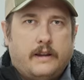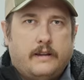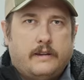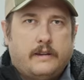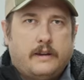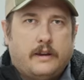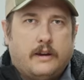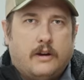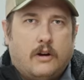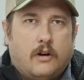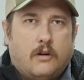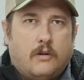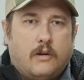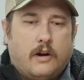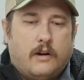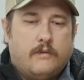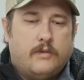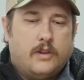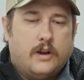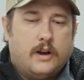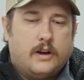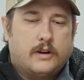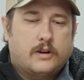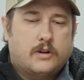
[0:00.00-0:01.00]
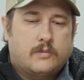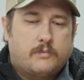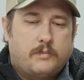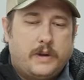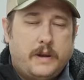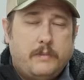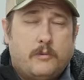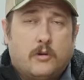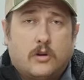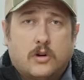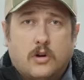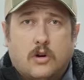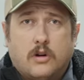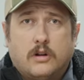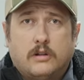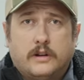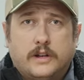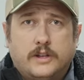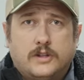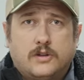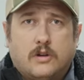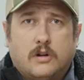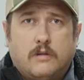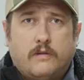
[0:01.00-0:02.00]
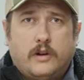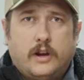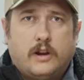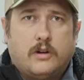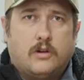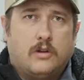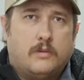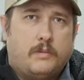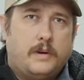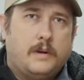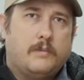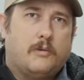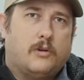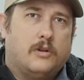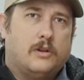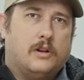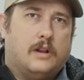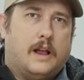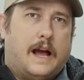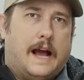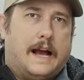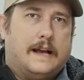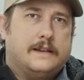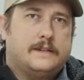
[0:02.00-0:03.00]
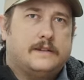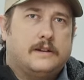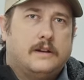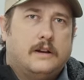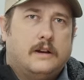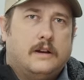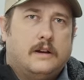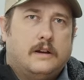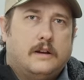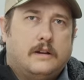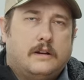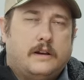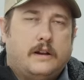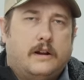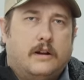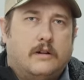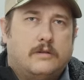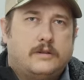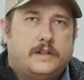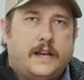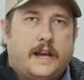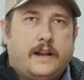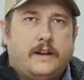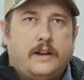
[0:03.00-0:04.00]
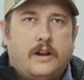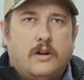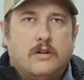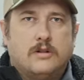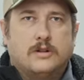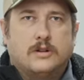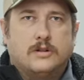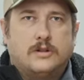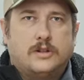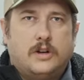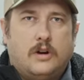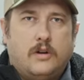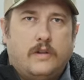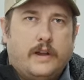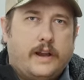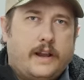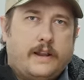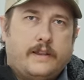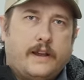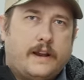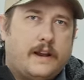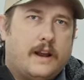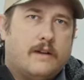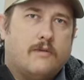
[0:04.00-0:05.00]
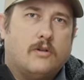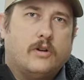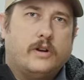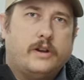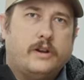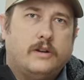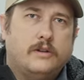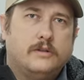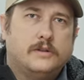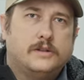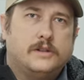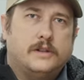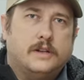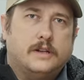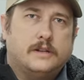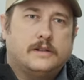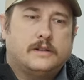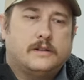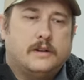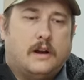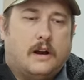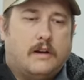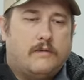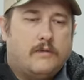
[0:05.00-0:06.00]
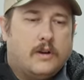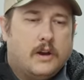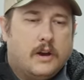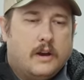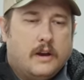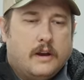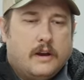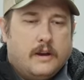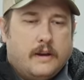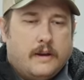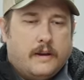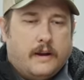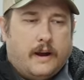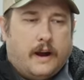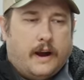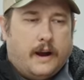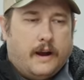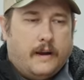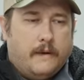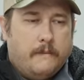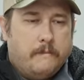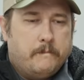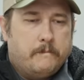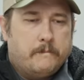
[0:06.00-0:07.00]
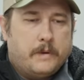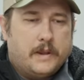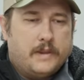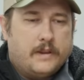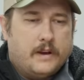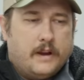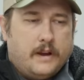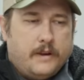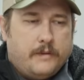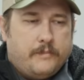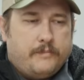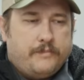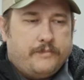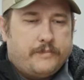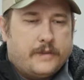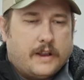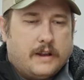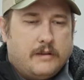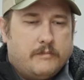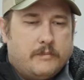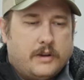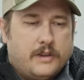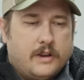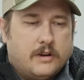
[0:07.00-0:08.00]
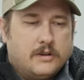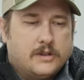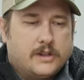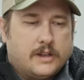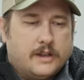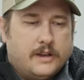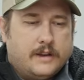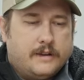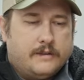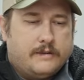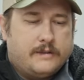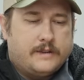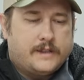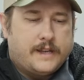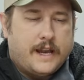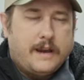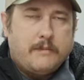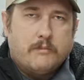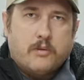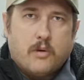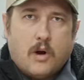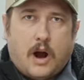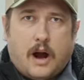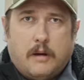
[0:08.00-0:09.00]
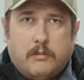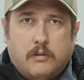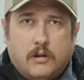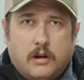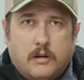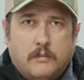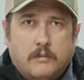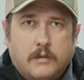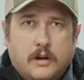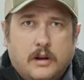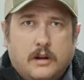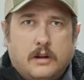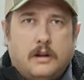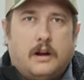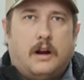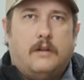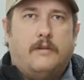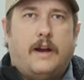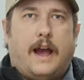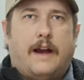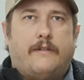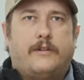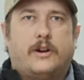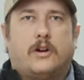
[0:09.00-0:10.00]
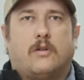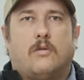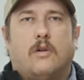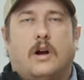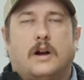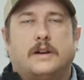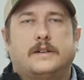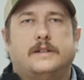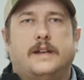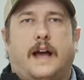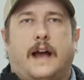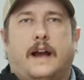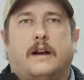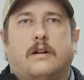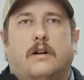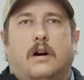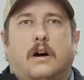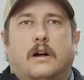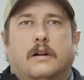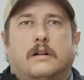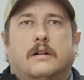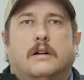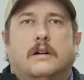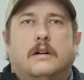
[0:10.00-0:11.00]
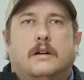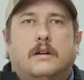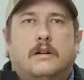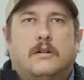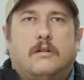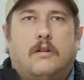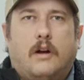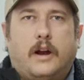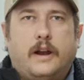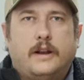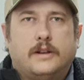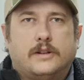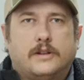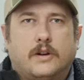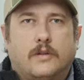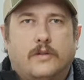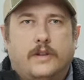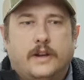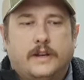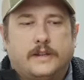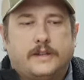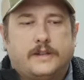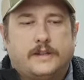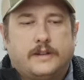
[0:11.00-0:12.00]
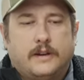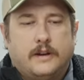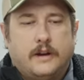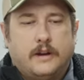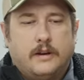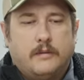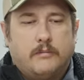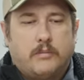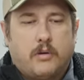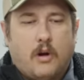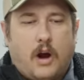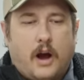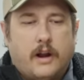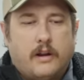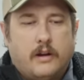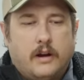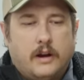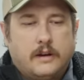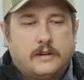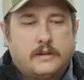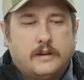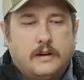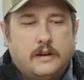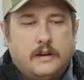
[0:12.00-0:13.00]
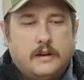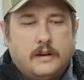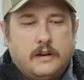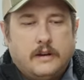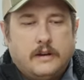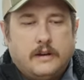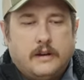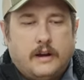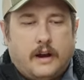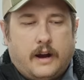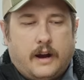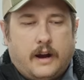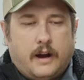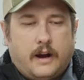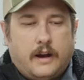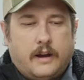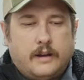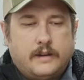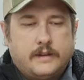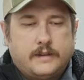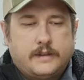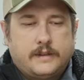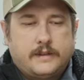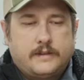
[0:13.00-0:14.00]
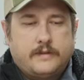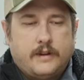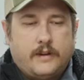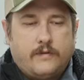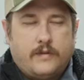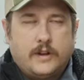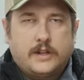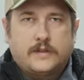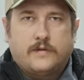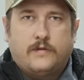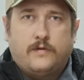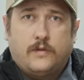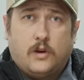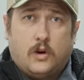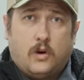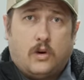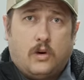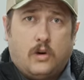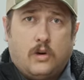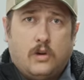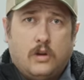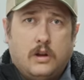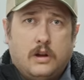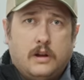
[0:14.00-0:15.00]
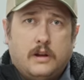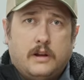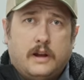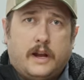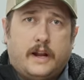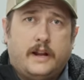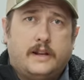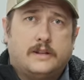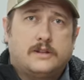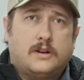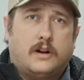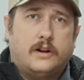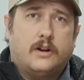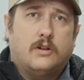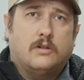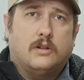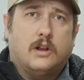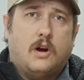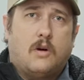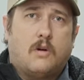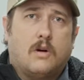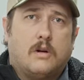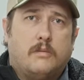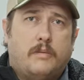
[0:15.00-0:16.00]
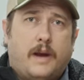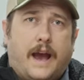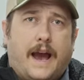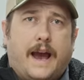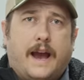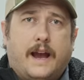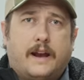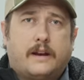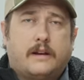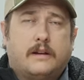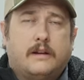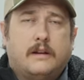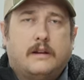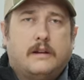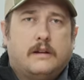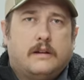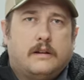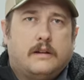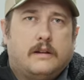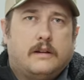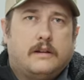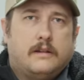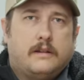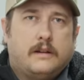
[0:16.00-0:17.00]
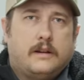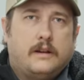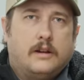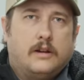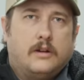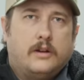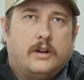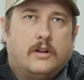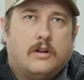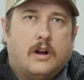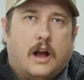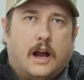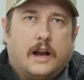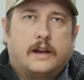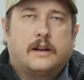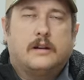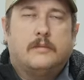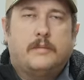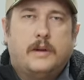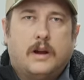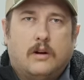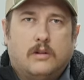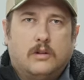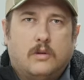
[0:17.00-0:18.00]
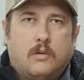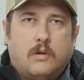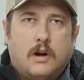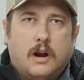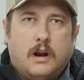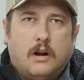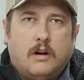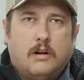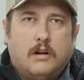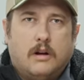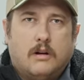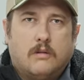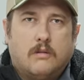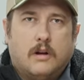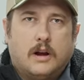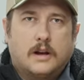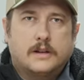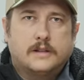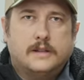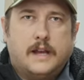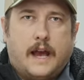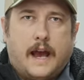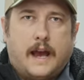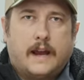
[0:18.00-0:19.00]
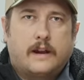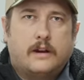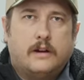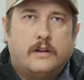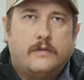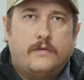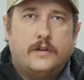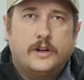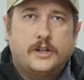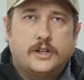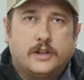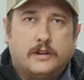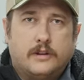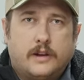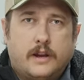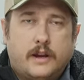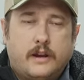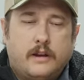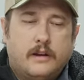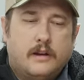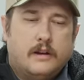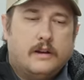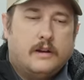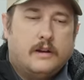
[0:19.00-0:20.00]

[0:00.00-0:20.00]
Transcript: you know, of the people currently serving or the people in the last, you know, 10 years or so, they never used this stuff. But there's the same problem of having a rucksack on, right? So this product, if it's full and it's on your lower back, you know, you're not going to be able to wear a rucksack efficiently.